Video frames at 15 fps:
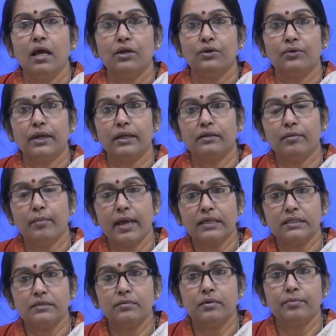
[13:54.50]
to get the
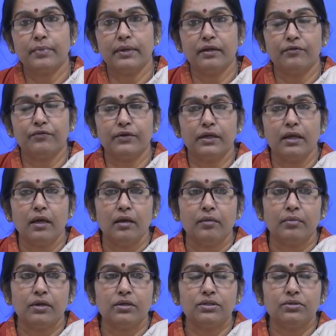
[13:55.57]
maximum benefit,
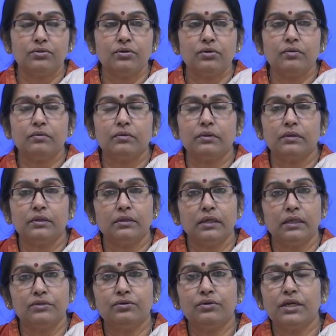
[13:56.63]
because
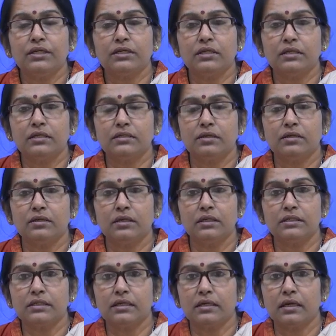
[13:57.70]
education is I can
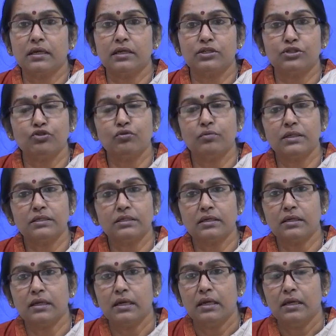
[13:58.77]
say, I assume it's
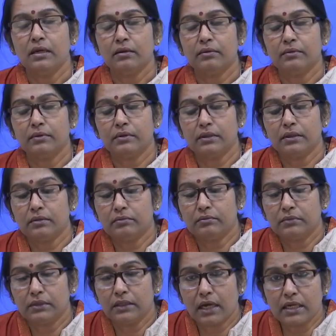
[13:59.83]
a
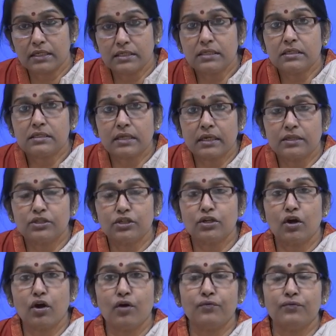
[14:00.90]
largest sector
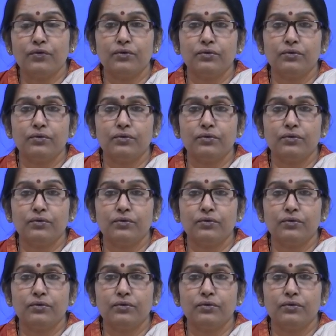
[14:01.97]
of